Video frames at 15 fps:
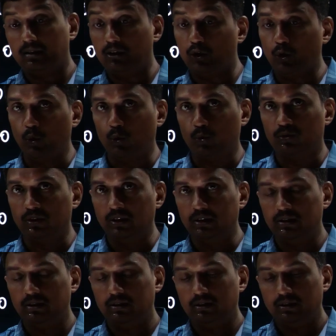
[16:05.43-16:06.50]

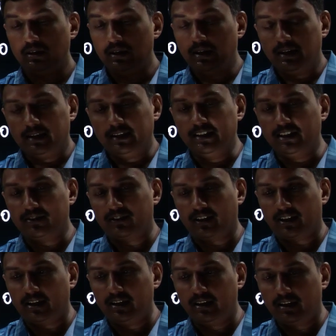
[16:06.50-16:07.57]
loosely. In the
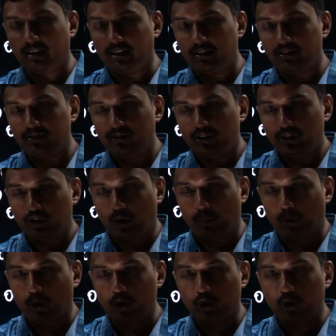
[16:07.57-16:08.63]
second case, the
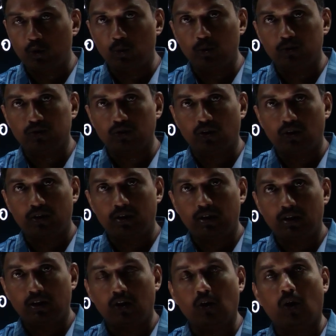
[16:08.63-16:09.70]
molecules
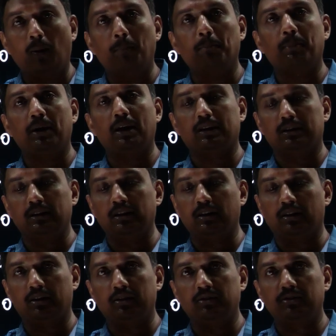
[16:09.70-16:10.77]
are compactly
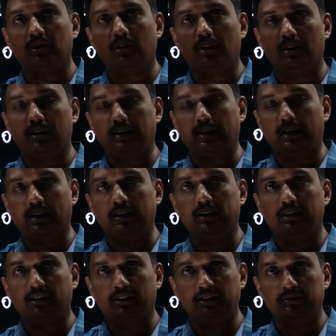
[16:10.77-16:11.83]
arranged or tight
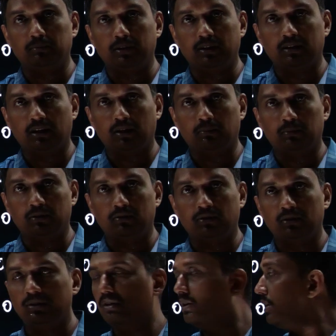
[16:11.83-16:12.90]
arrangement can be
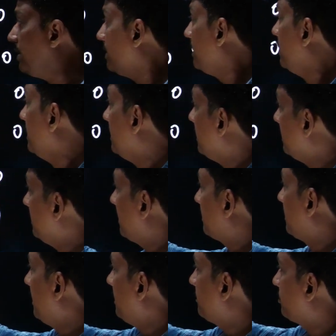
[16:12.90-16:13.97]
seen. In the
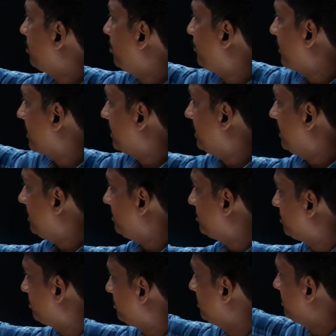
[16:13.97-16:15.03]
case of a
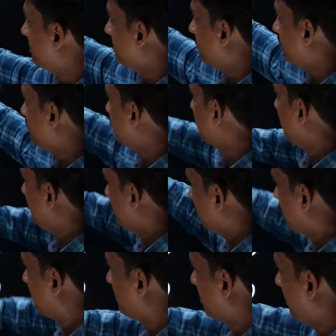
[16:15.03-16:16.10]
gaseous
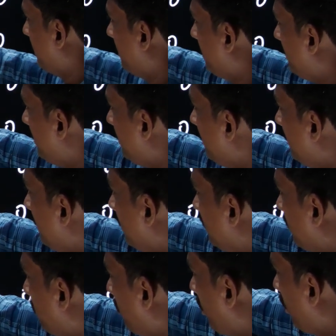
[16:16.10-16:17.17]
state,
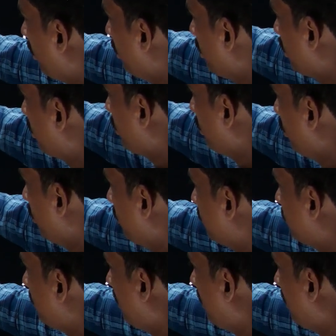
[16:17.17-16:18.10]
the molecules